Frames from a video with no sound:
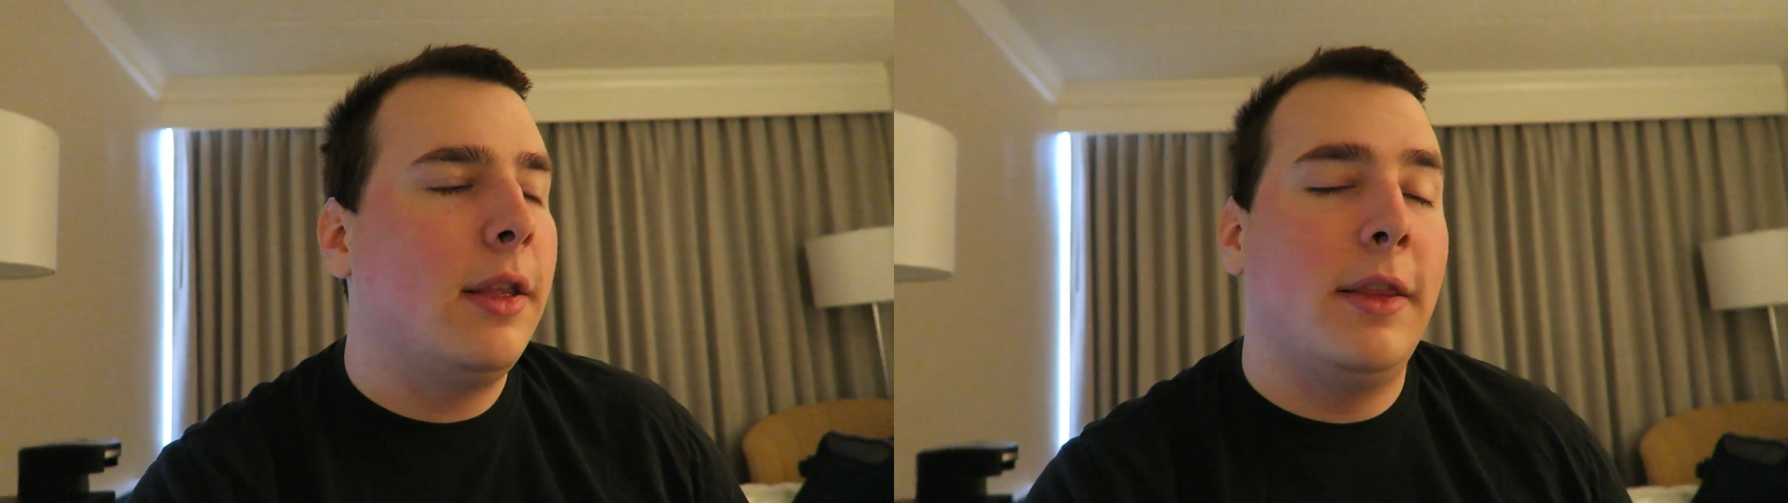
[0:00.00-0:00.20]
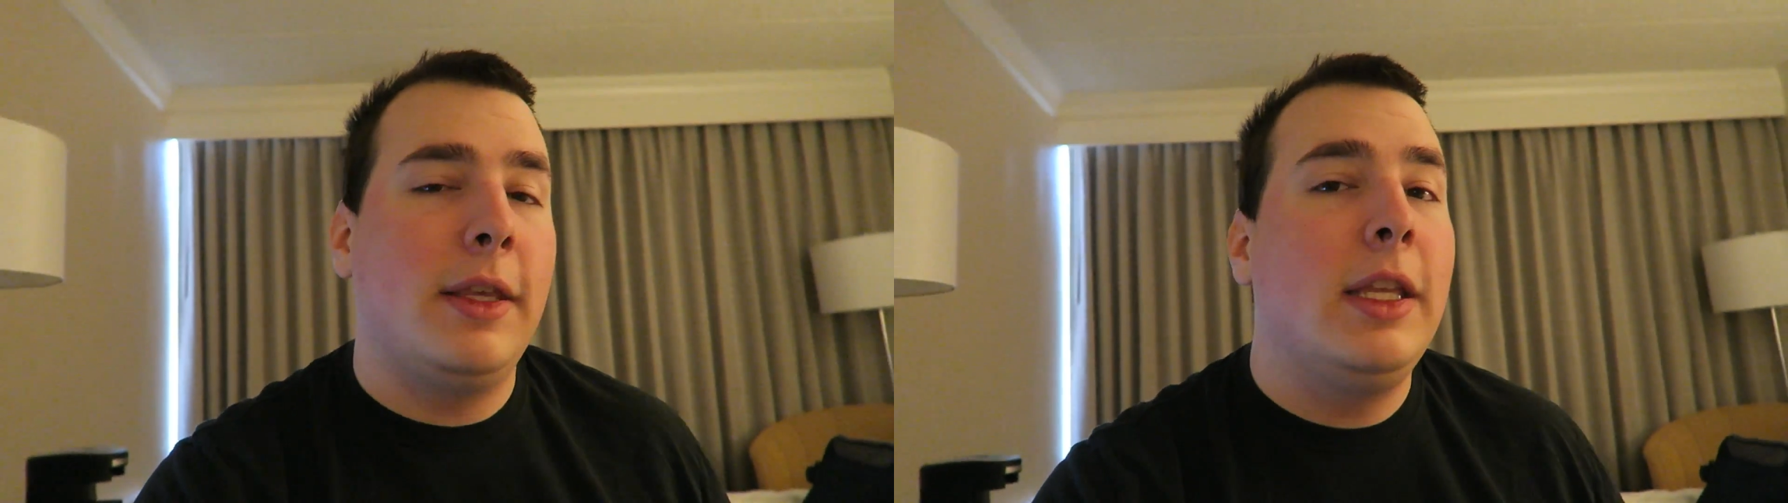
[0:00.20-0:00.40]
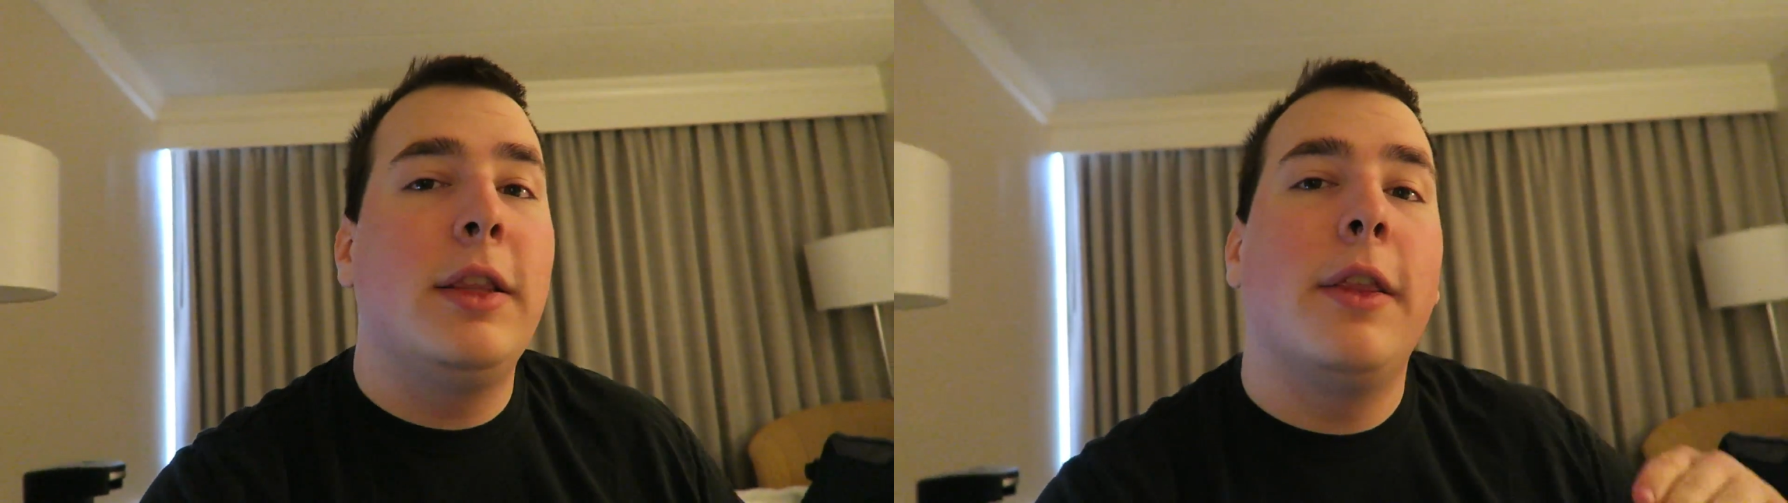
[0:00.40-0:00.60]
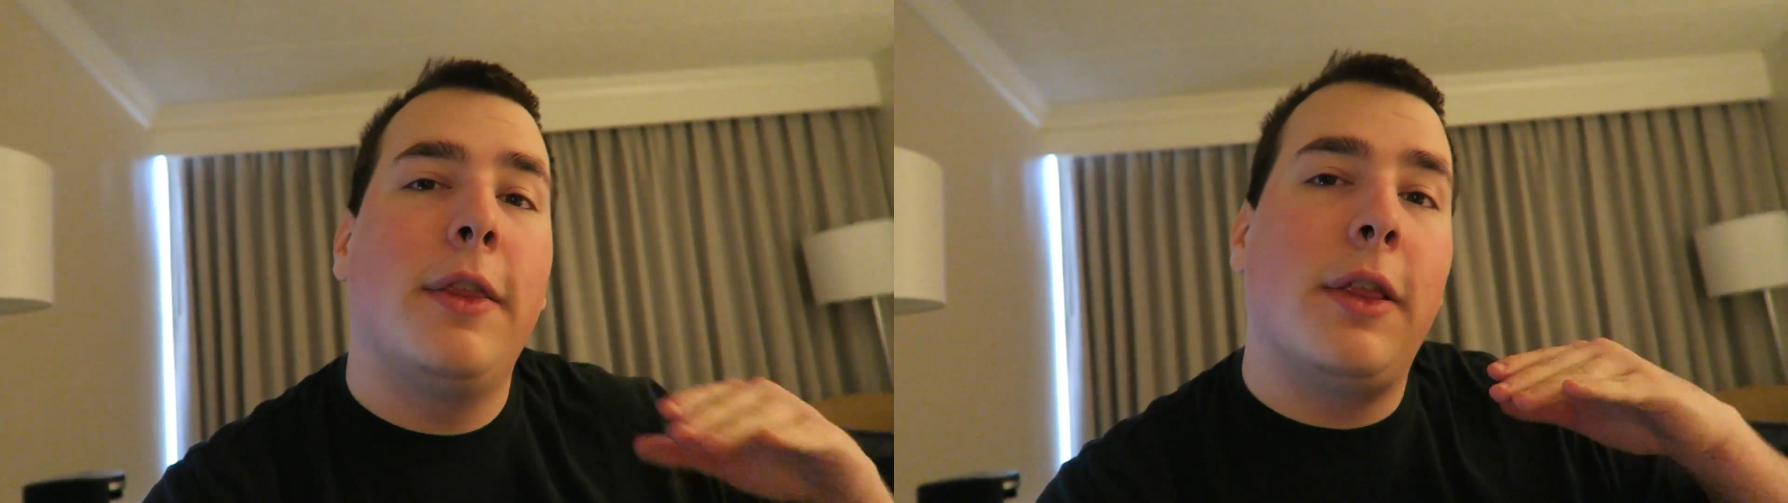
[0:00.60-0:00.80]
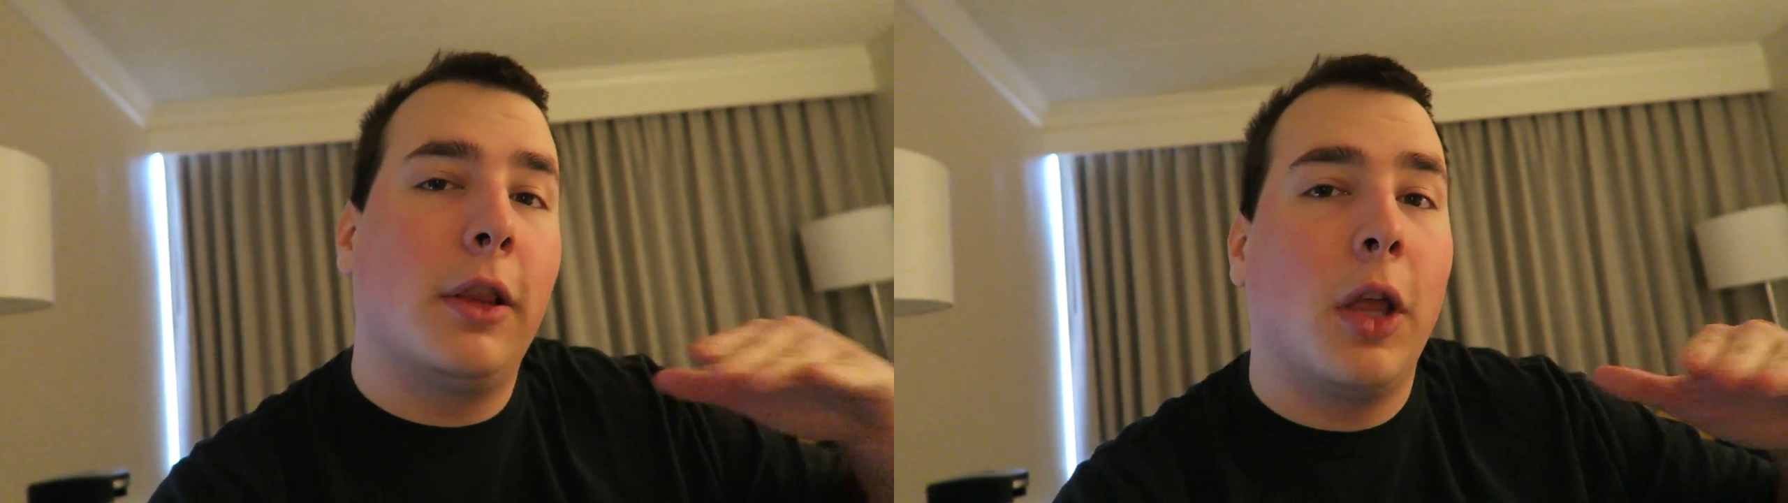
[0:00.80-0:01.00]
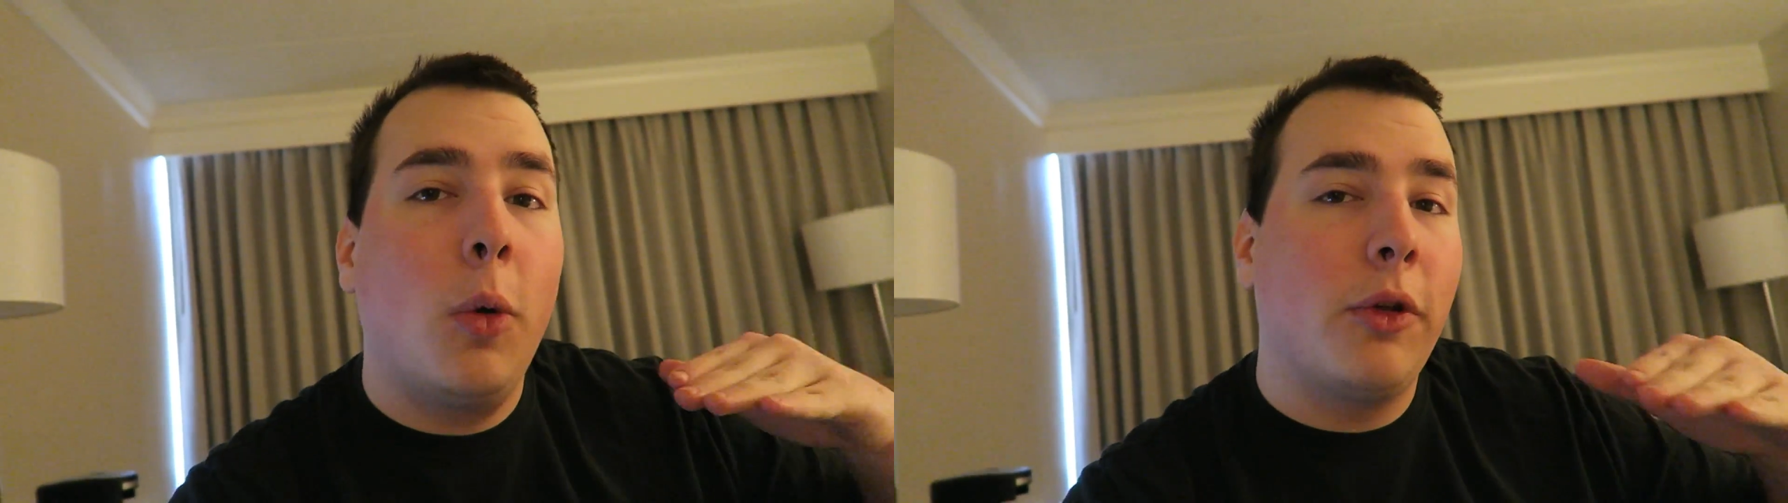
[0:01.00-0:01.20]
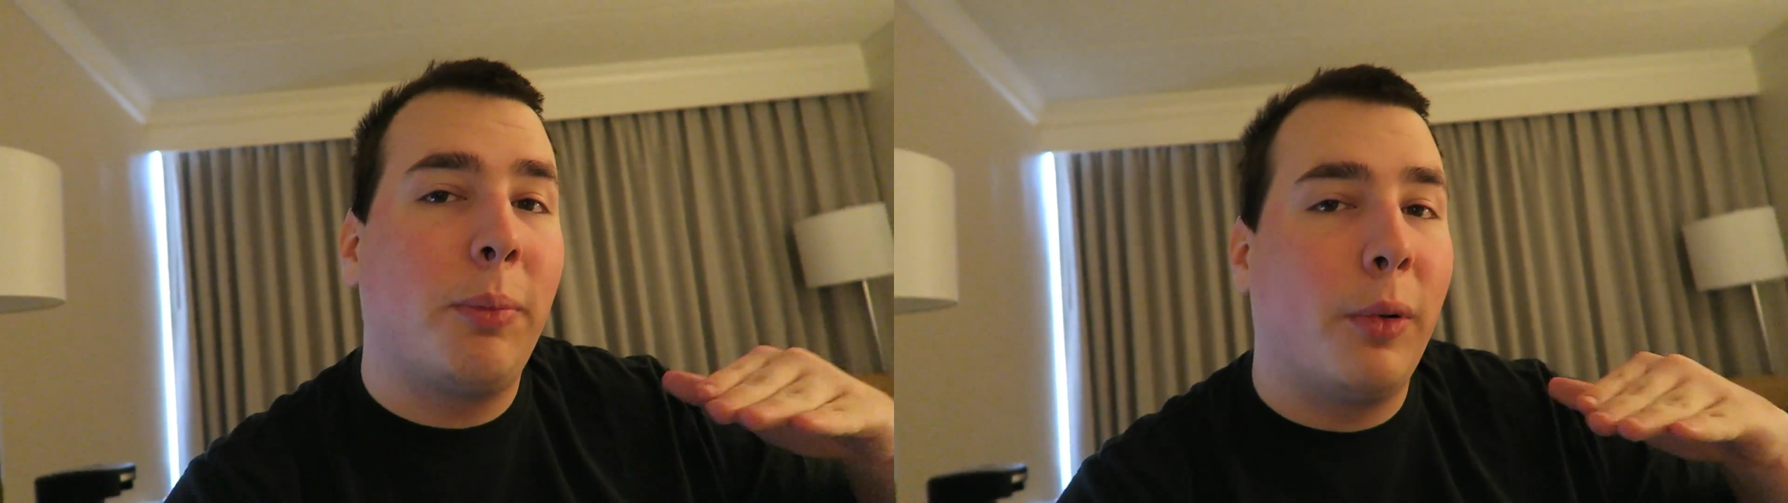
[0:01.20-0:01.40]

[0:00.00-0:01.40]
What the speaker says: the lowest